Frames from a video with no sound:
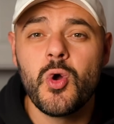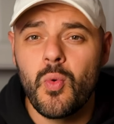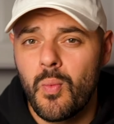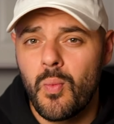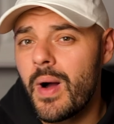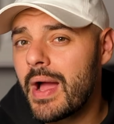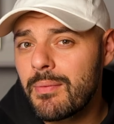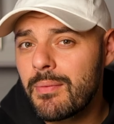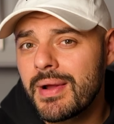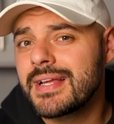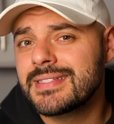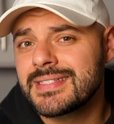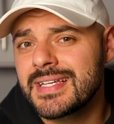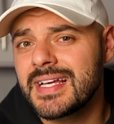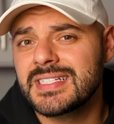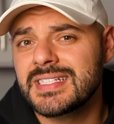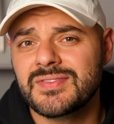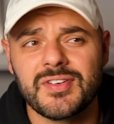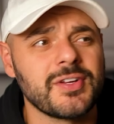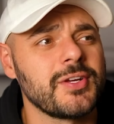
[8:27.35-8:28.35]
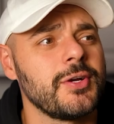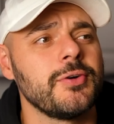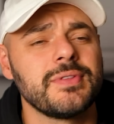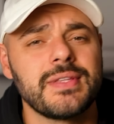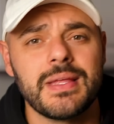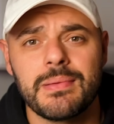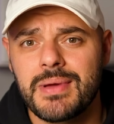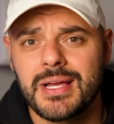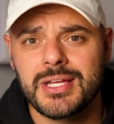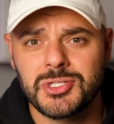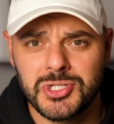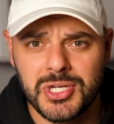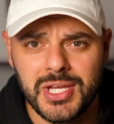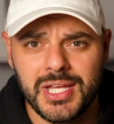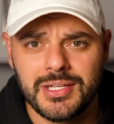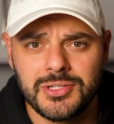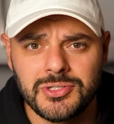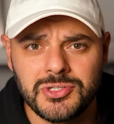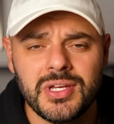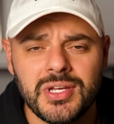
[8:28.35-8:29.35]
Why write tests for code that might
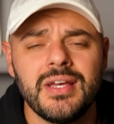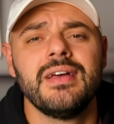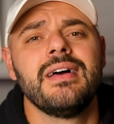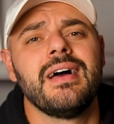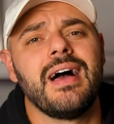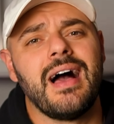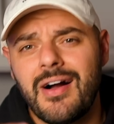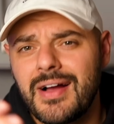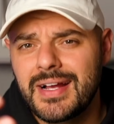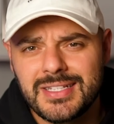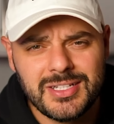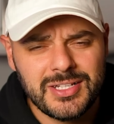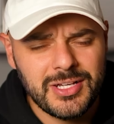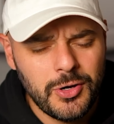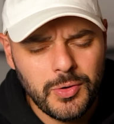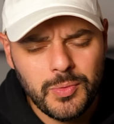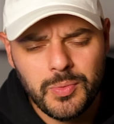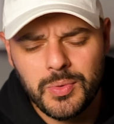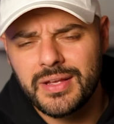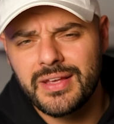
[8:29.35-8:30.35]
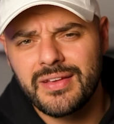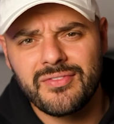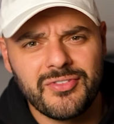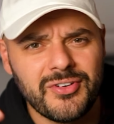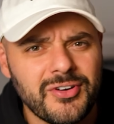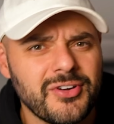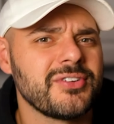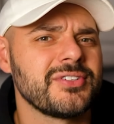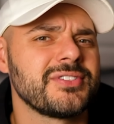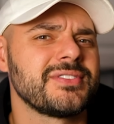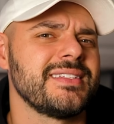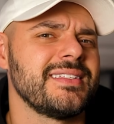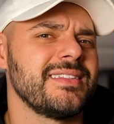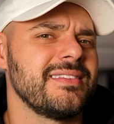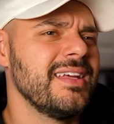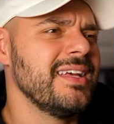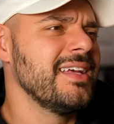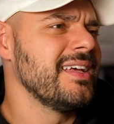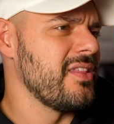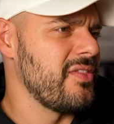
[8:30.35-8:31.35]
change? I'll get the code working first
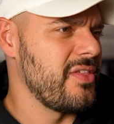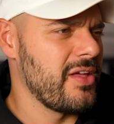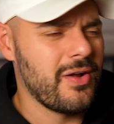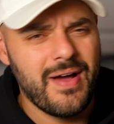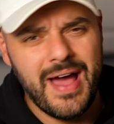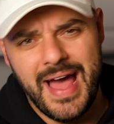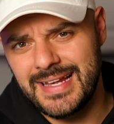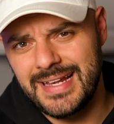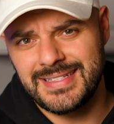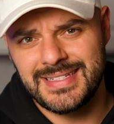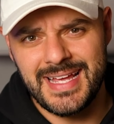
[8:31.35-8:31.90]
and then I'll add